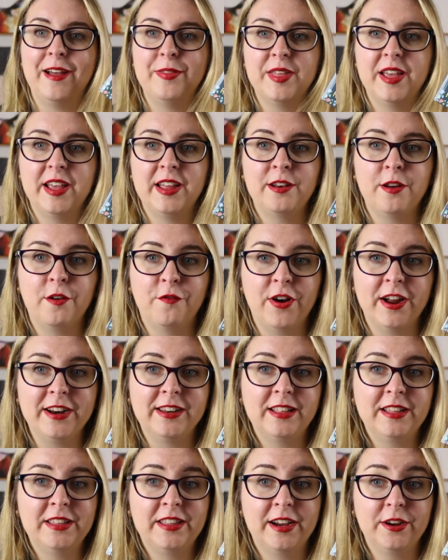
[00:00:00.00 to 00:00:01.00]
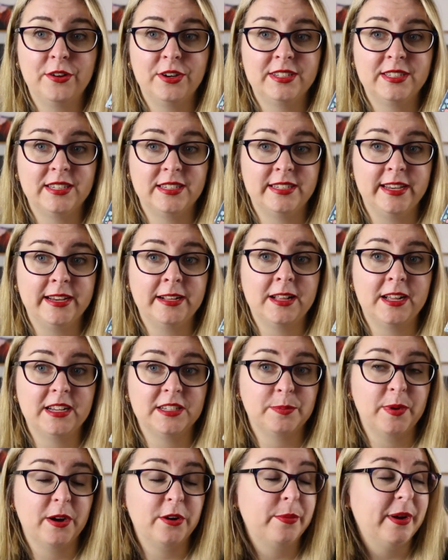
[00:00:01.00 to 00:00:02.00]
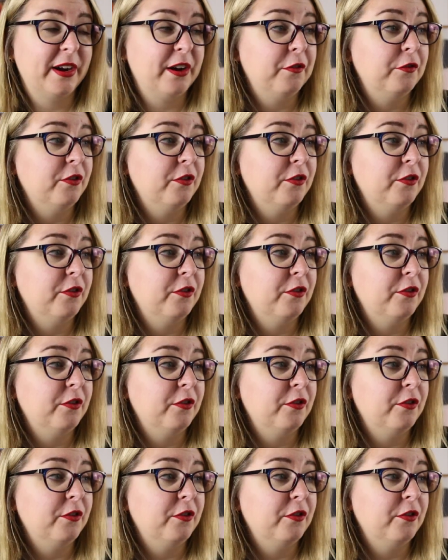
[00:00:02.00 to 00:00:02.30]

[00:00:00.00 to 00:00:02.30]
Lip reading: And then finally there is Sea Glass by Rebecca